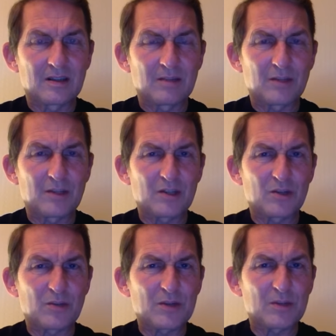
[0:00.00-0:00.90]
but is
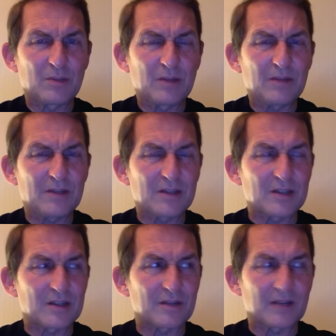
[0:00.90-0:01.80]
almost oblivious to
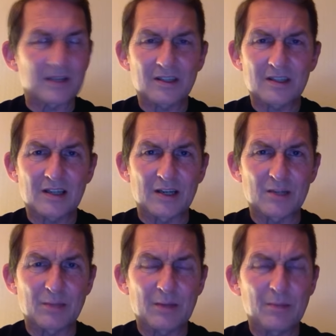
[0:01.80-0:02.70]
the fact that Glenn's
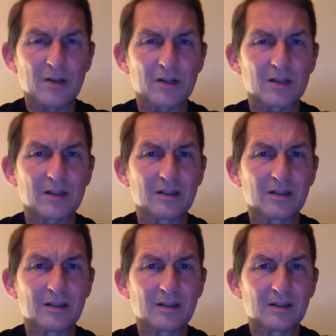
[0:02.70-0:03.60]
been murdered.
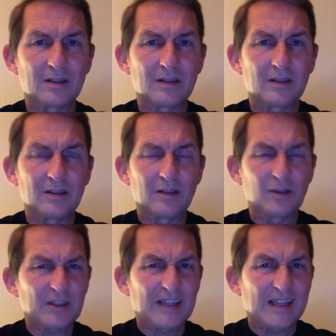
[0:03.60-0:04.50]

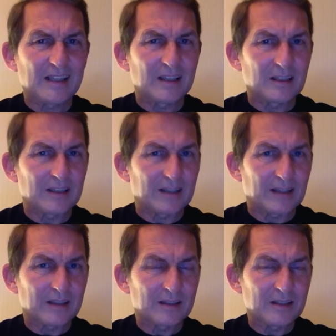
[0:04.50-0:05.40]
Not killed
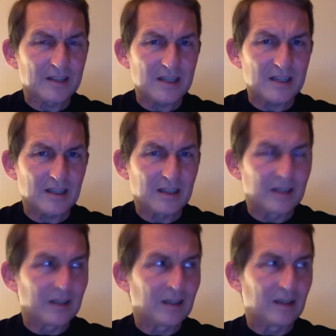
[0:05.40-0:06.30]
here. This isn't
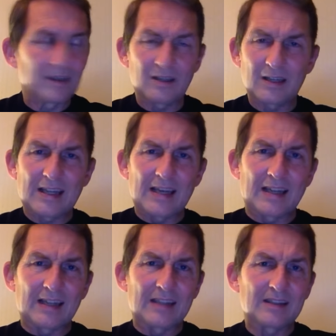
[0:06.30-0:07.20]
a
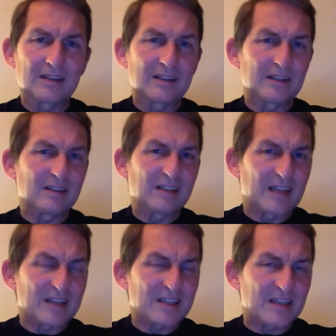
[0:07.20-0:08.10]
killing in
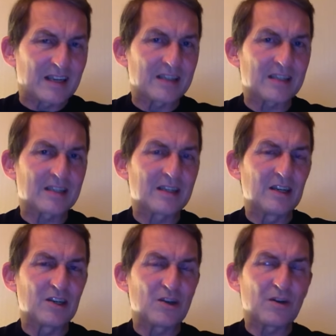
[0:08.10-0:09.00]
that sense.
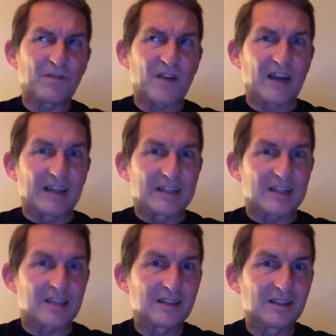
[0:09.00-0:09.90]
It's not a
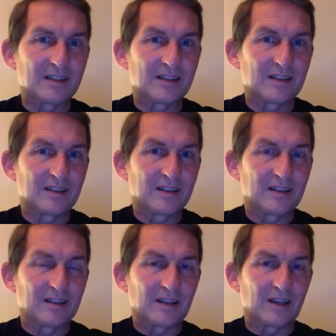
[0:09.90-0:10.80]
fight.
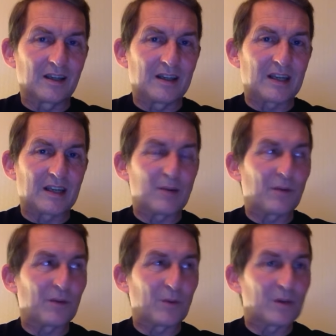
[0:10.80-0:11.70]
And he came off
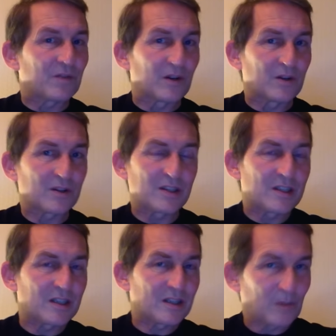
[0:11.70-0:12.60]
the worst, folks. This
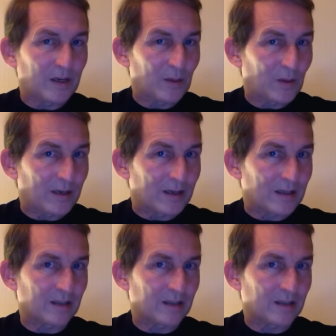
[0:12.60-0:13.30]
isn't the way it went.